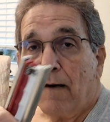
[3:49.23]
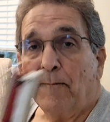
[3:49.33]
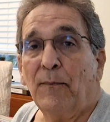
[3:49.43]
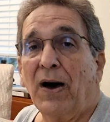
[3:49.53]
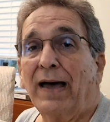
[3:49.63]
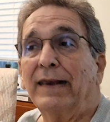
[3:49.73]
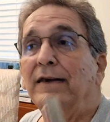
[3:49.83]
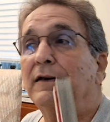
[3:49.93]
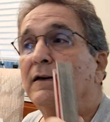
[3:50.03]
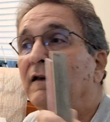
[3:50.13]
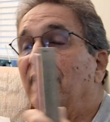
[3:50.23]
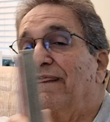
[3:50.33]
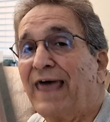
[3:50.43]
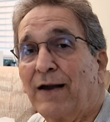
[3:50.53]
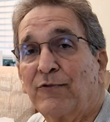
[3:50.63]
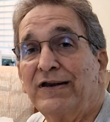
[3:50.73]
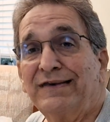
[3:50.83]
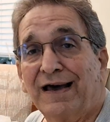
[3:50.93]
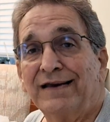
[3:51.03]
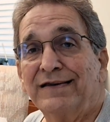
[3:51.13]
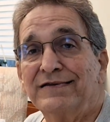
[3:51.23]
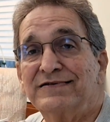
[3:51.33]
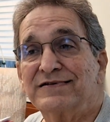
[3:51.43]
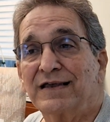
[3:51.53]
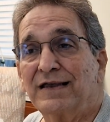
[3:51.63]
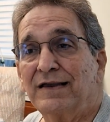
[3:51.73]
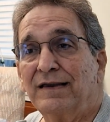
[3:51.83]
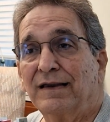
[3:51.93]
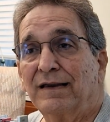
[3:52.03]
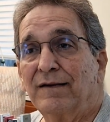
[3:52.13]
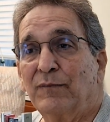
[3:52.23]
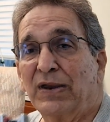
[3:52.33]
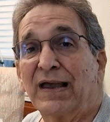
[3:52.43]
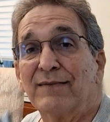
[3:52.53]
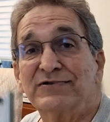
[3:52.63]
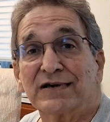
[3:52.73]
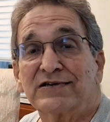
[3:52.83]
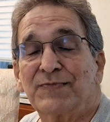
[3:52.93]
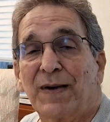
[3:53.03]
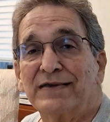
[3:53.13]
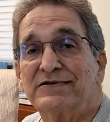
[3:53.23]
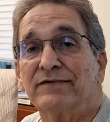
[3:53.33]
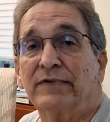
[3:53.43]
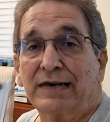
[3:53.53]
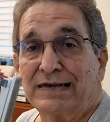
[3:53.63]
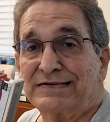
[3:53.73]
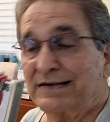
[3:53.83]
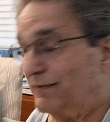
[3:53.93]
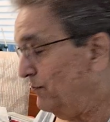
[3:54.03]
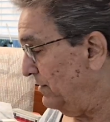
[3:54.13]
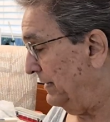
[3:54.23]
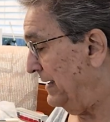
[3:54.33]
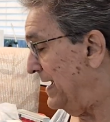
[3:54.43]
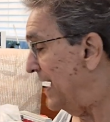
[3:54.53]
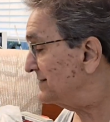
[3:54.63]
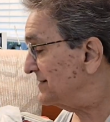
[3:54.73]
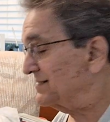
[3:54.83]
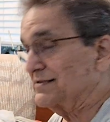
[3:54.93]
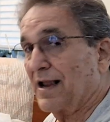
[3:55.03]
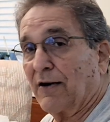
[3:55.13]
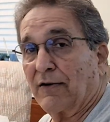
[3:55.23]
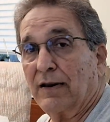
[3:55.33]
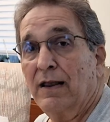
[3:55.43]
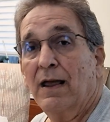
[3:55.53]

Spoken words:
But that redundancy becomes expensive and isn't really necessary